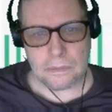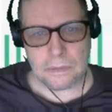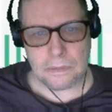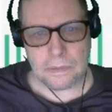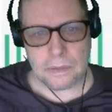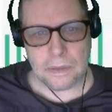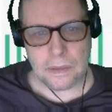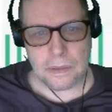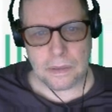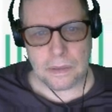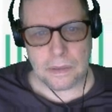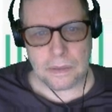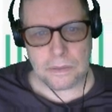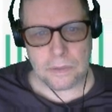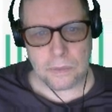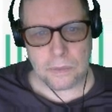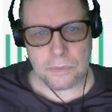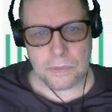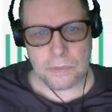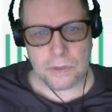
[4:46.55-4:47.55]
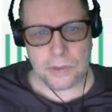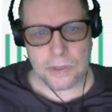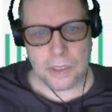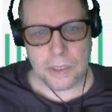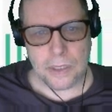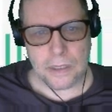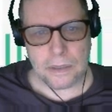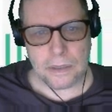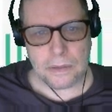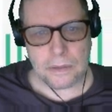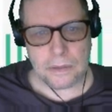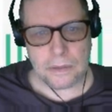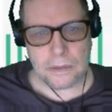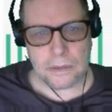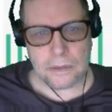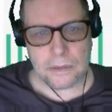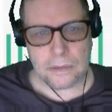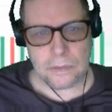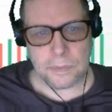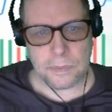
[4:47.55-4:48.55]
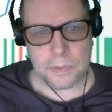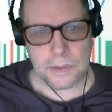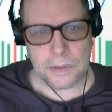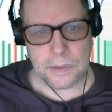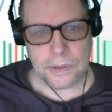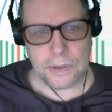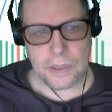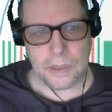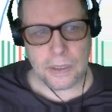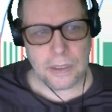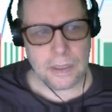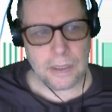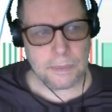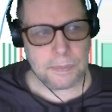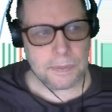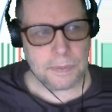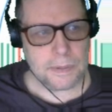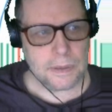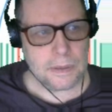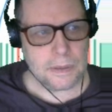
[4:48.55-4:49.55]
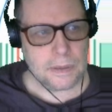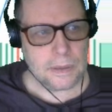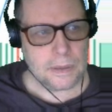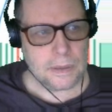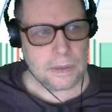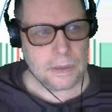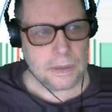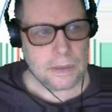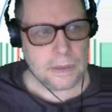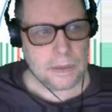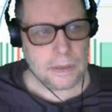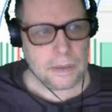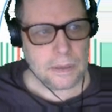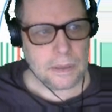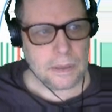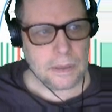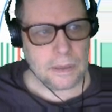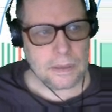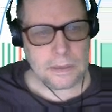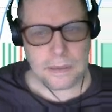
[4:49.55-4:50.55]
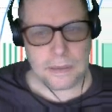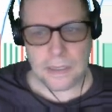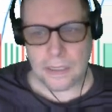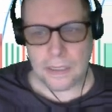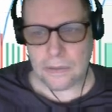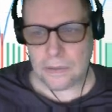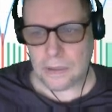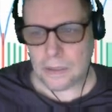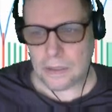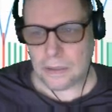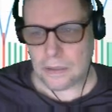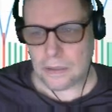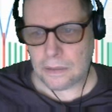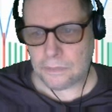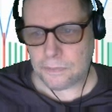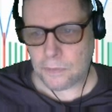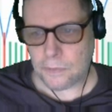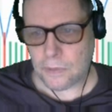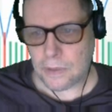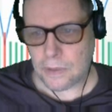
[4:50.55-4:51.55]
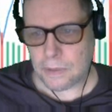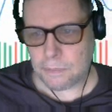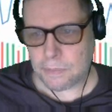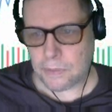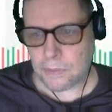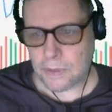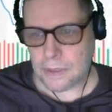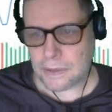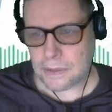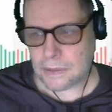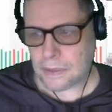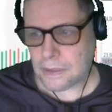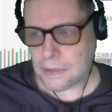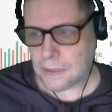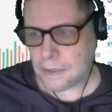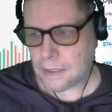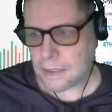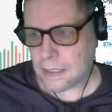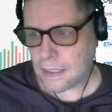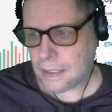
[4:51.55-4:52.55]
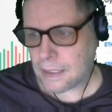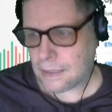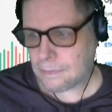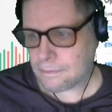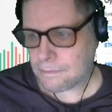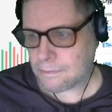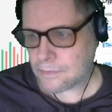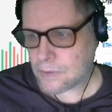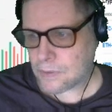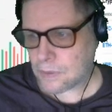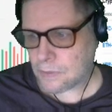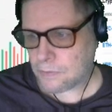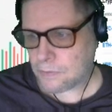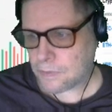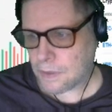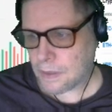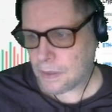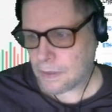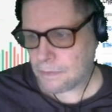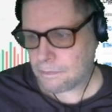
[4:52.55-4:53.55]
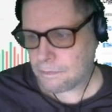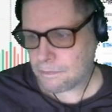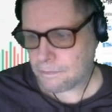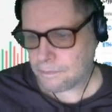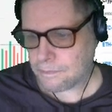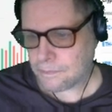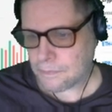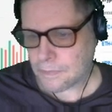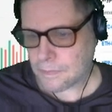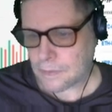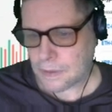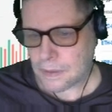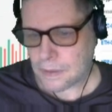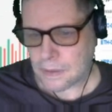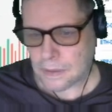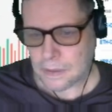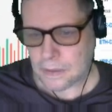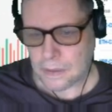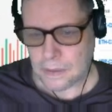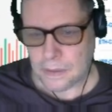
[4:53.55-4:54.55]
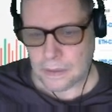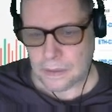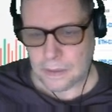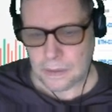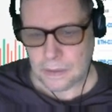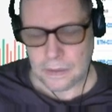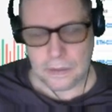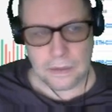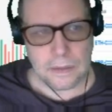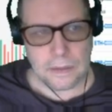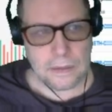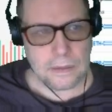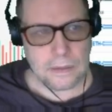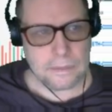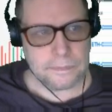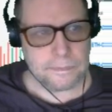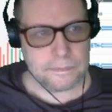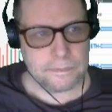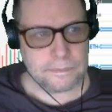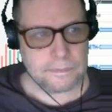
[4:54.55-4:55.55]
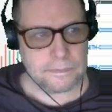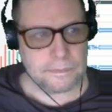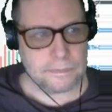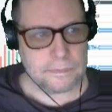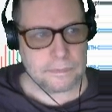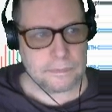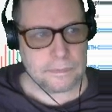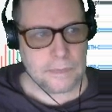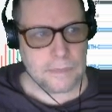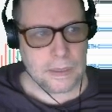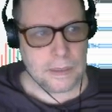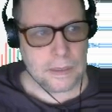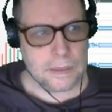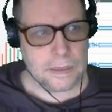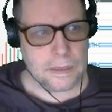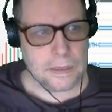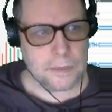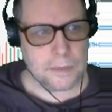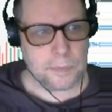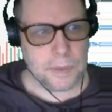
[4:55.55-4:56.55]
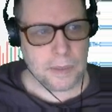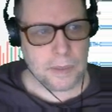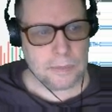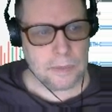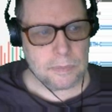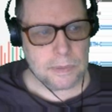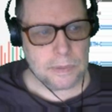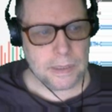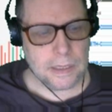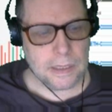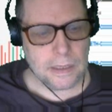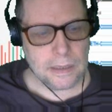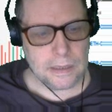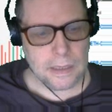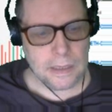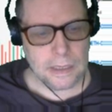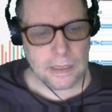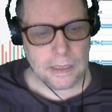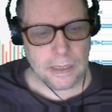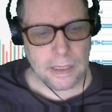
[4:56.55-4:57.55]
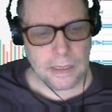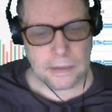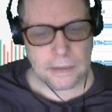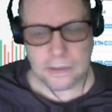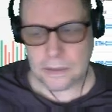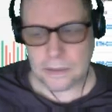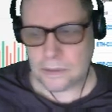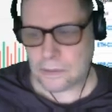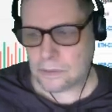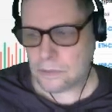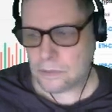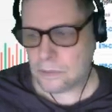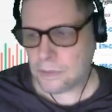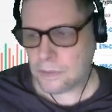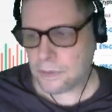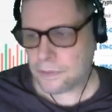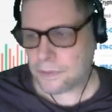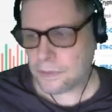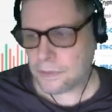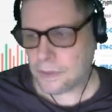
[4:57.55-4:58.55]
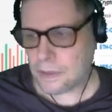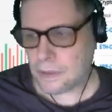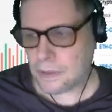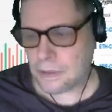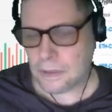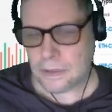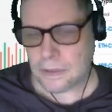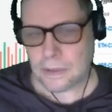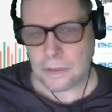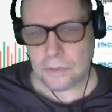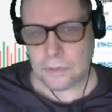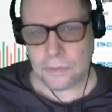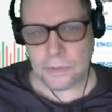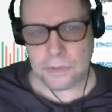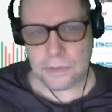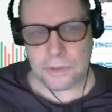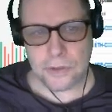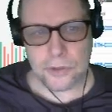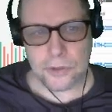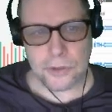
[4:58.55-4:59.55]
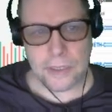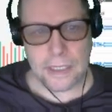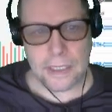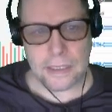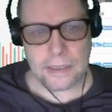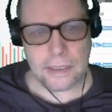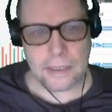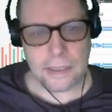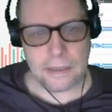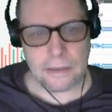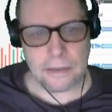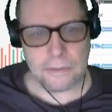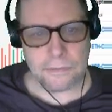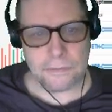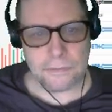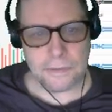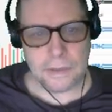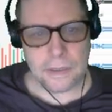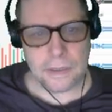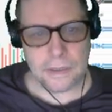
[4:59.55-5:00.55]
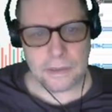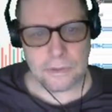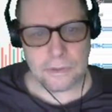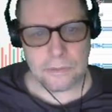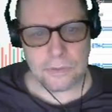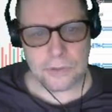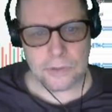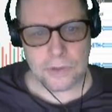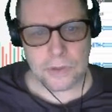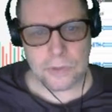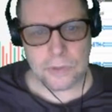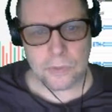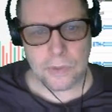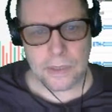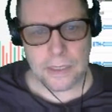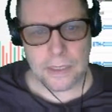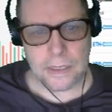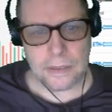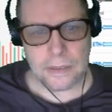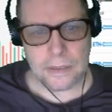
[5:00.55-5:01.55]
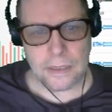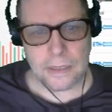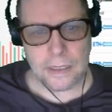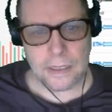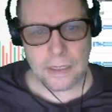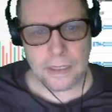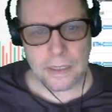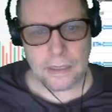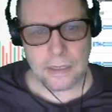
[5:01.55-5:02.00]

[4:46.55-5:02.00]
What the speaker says: There, let's open the chart. Open the chart up. It's down 140 points on the day so far. And this has probably got a lot to do with the trade tariff that just went in today